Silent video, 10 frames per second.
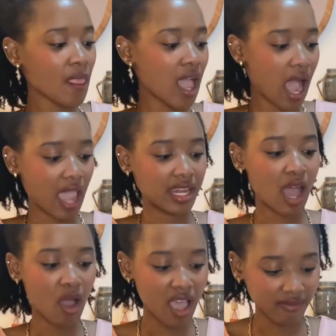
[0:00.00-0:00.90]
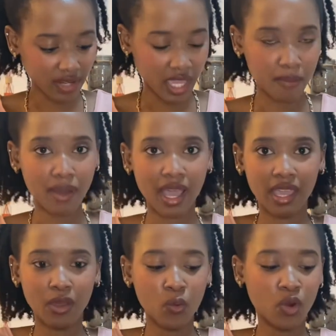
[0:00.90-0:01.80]
I now have like
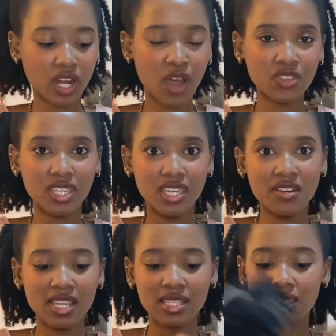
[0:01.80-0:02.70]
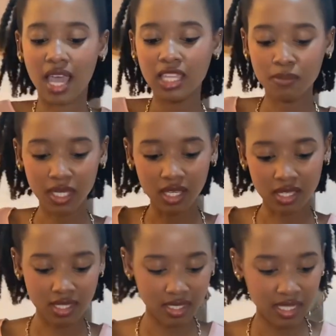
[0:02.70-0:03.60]
my workout gear inside
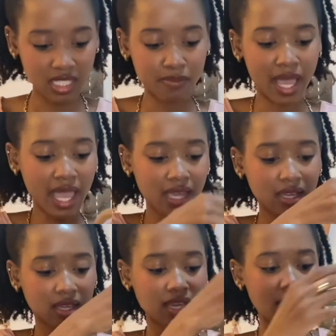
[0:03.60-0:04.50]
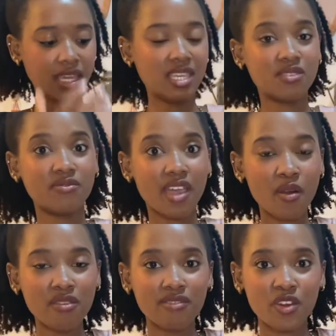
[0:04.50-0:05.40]
because this bag is
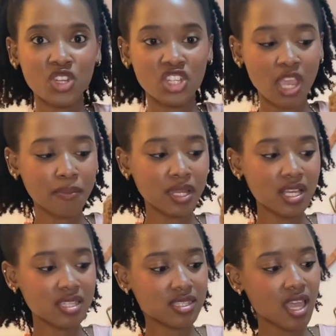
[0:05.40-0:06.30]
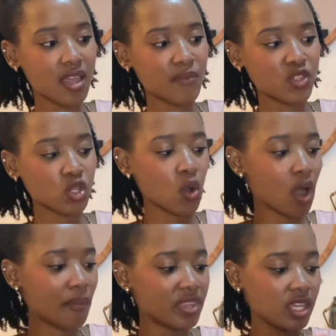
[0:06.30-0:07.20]
very, very shapeless. So
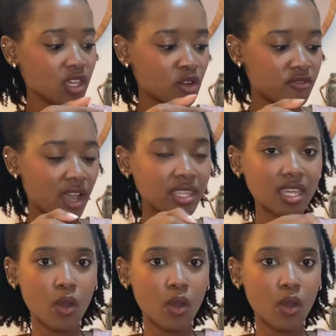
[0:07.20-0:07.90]
I'm thinking of finding